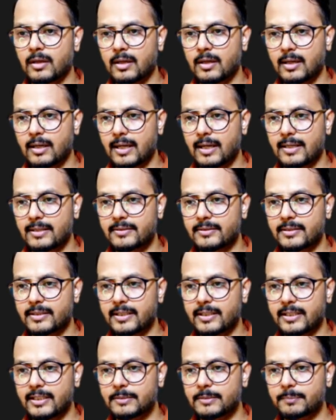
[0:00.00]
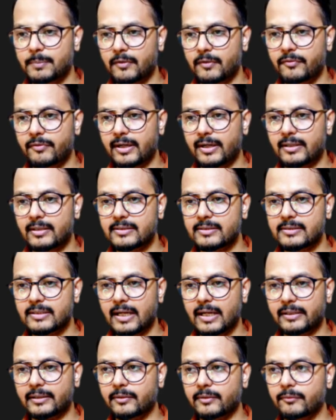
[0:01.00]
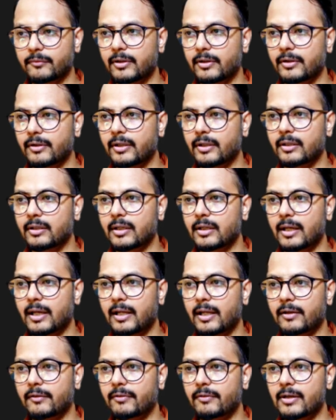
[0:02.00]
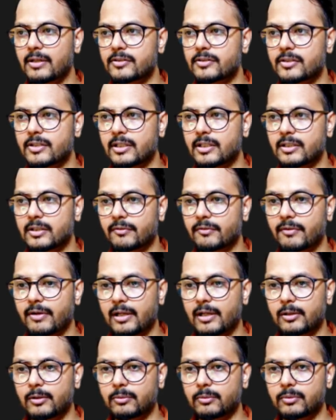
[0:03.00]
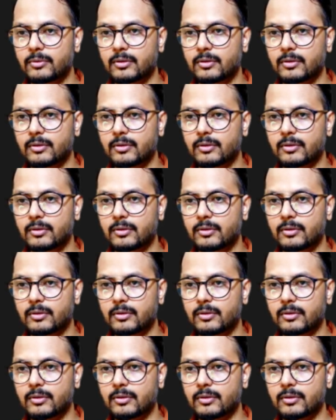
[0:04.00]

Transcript: And see it's perfectly selecting one ring and if I change the value